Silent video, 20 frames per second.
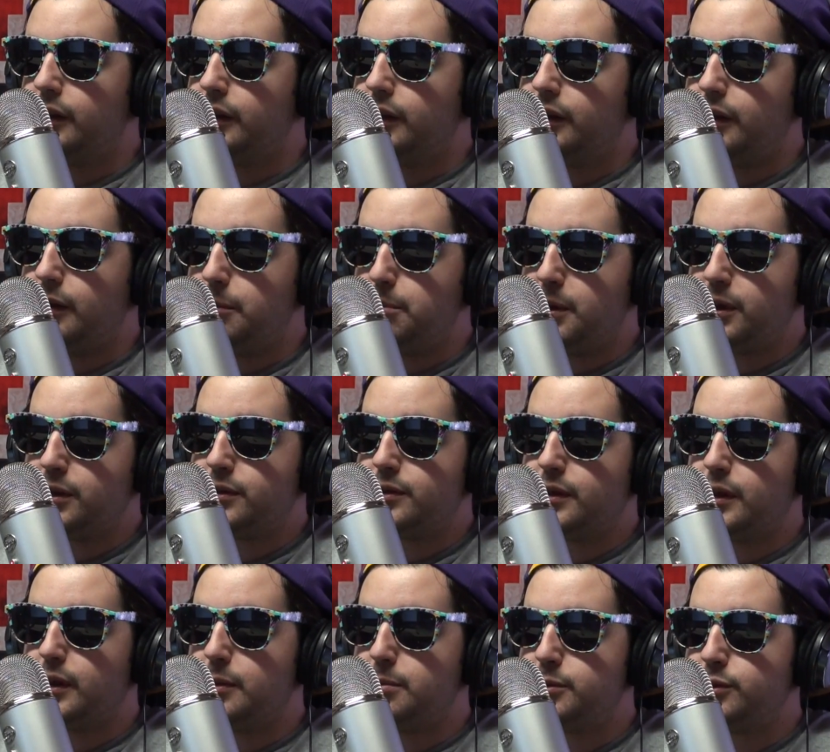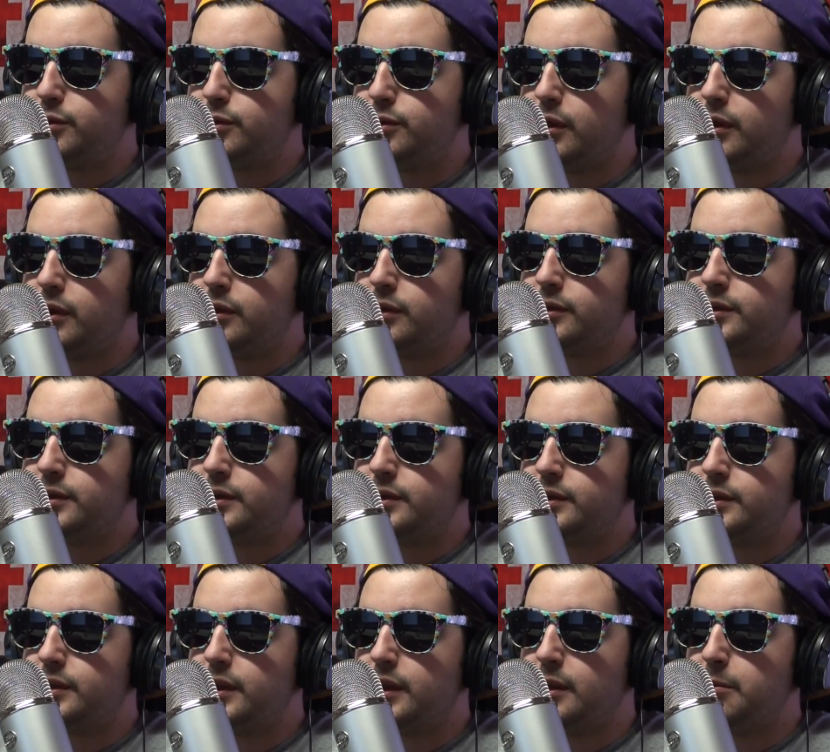And he picks it up, struggles to
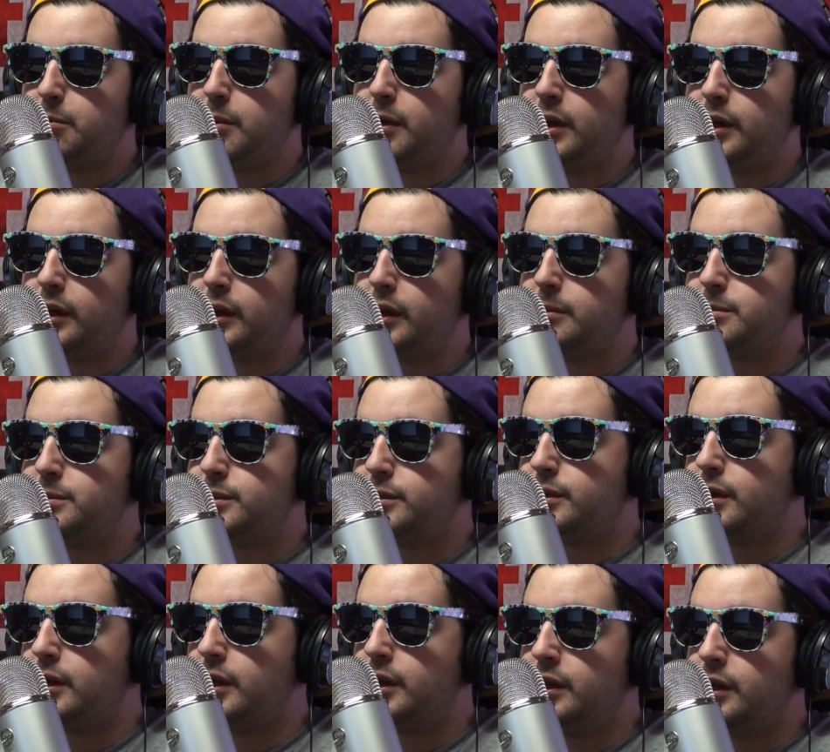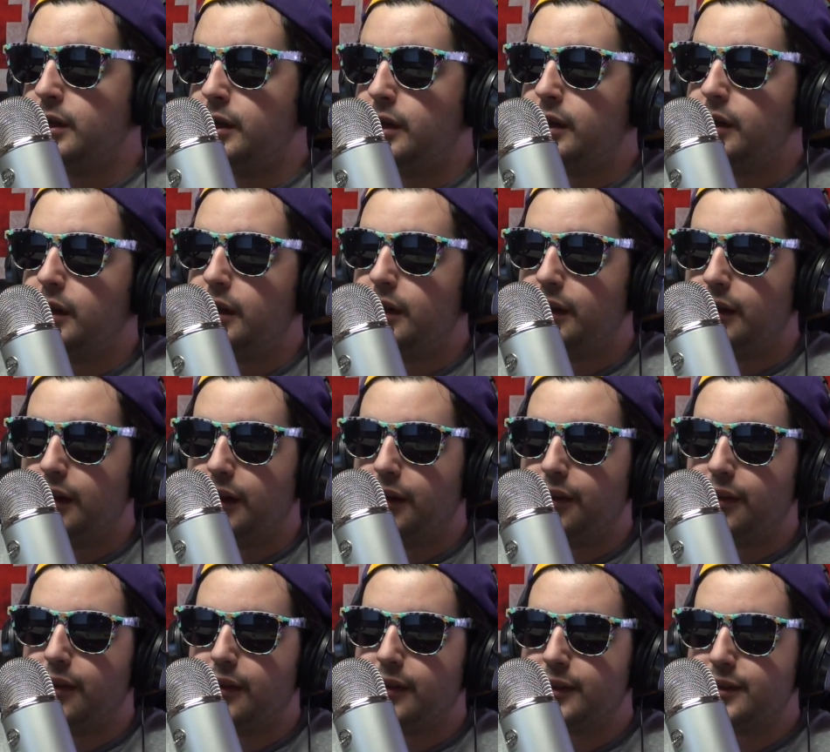stand back up straight,
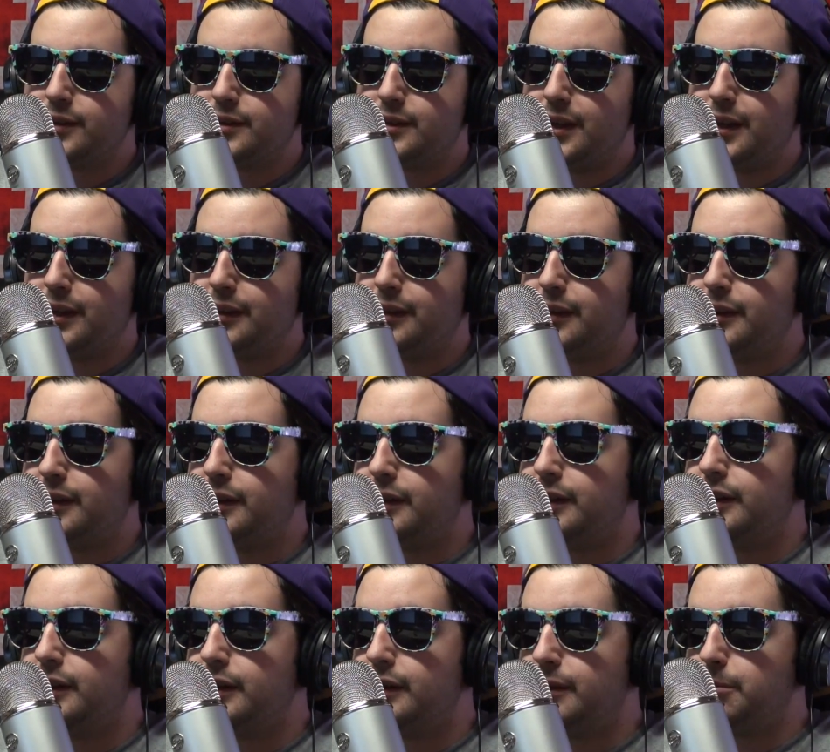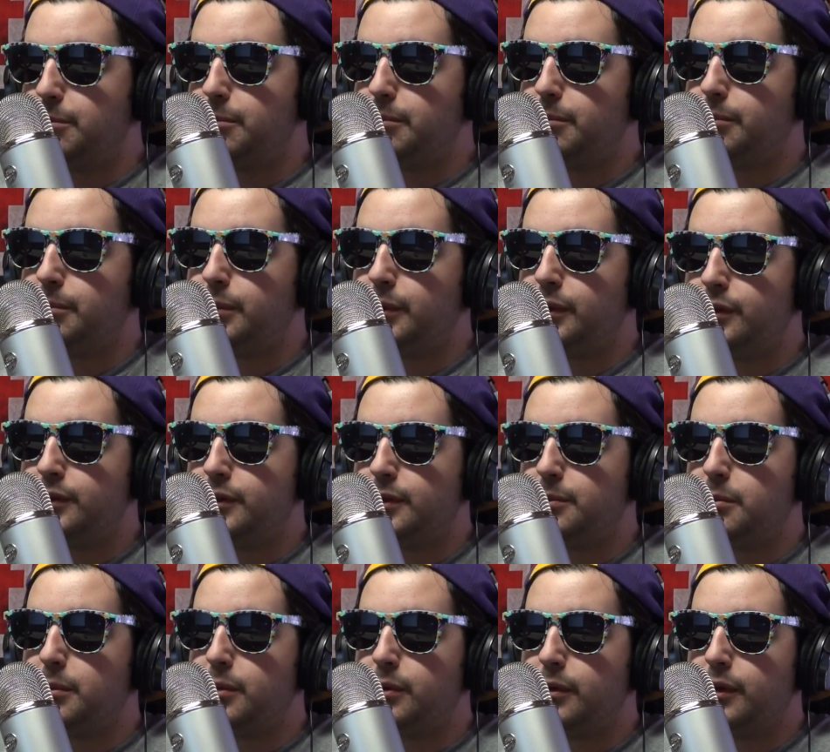looks at the bulletin
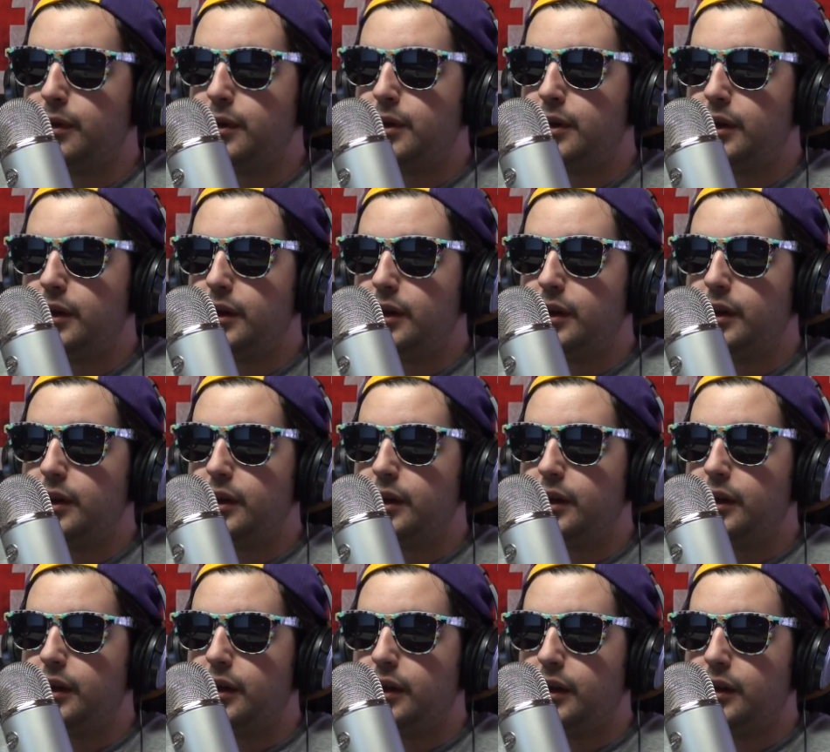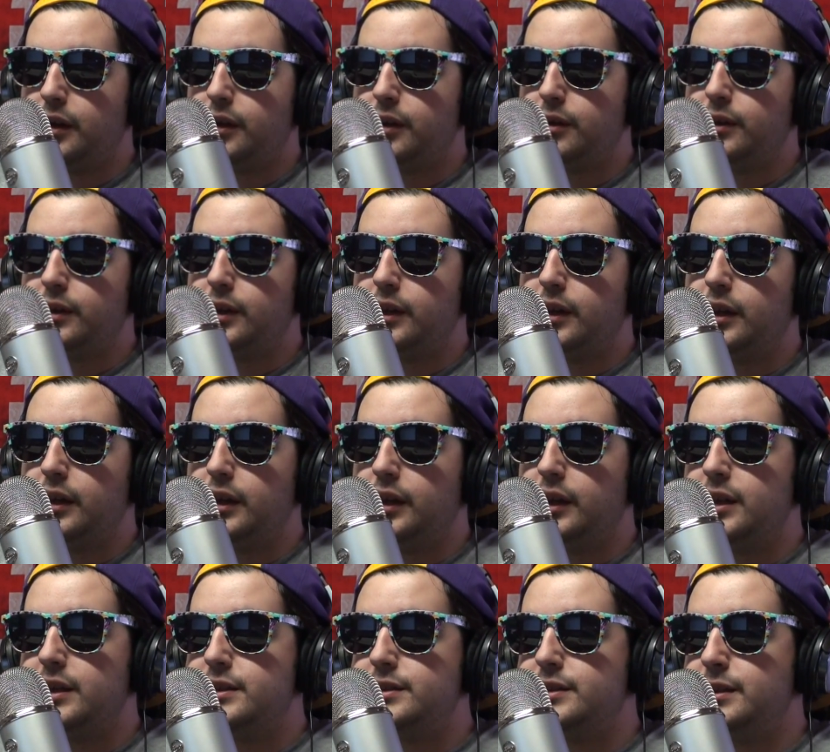board, and
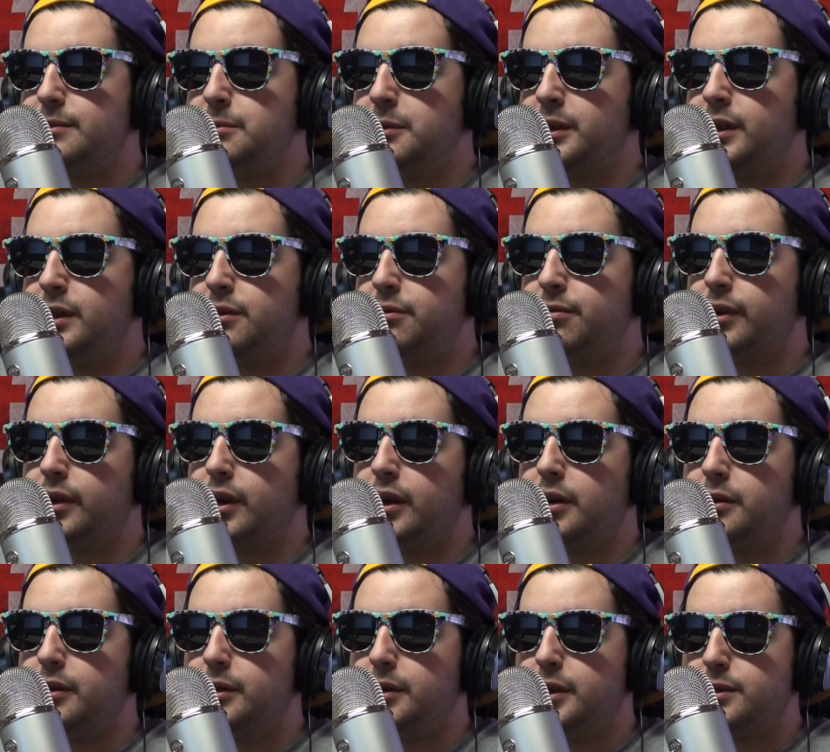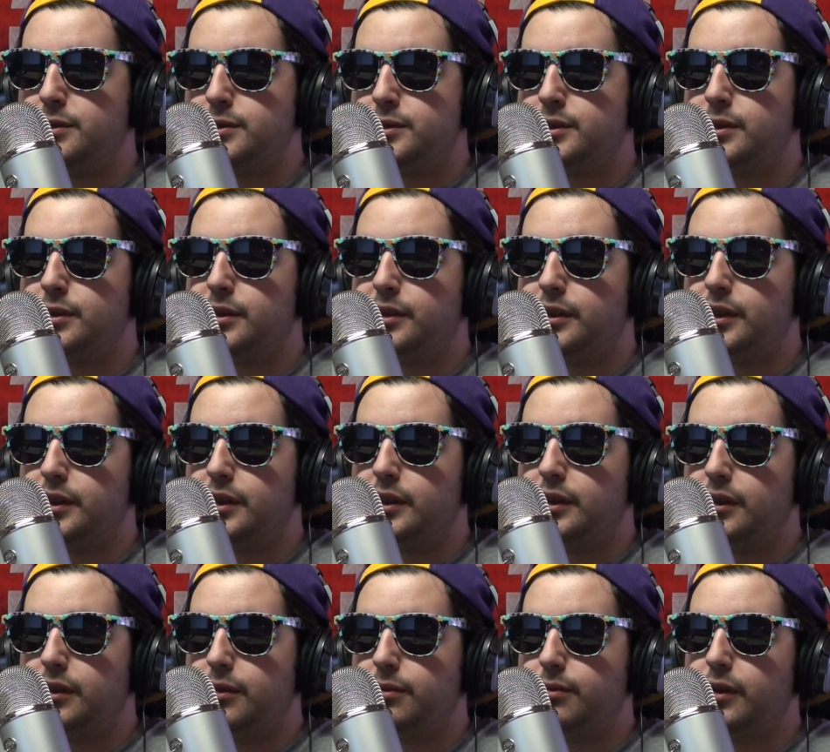it seemed like he forgot what he was doing.
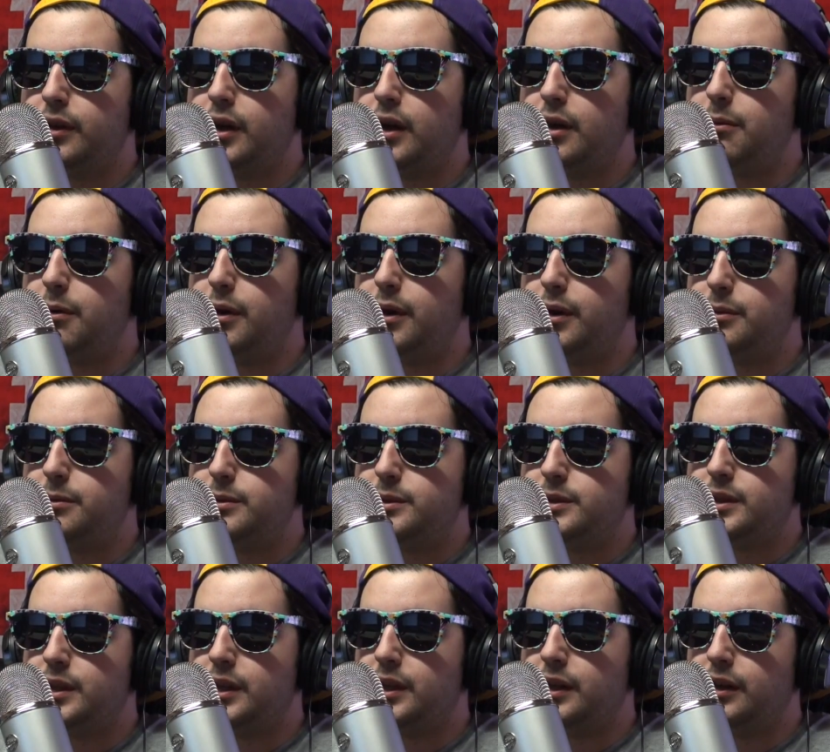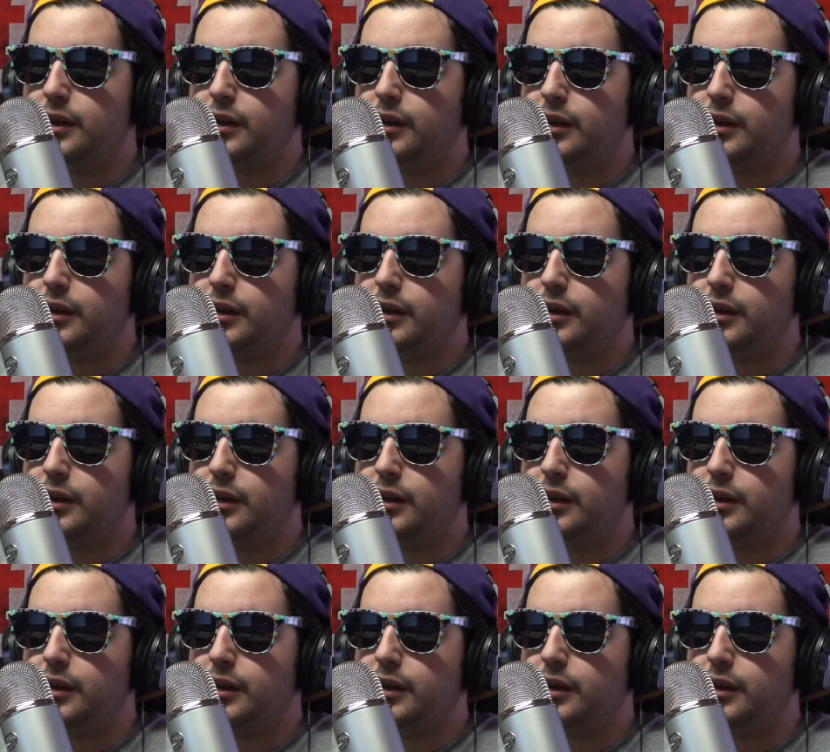He forgot why he was there.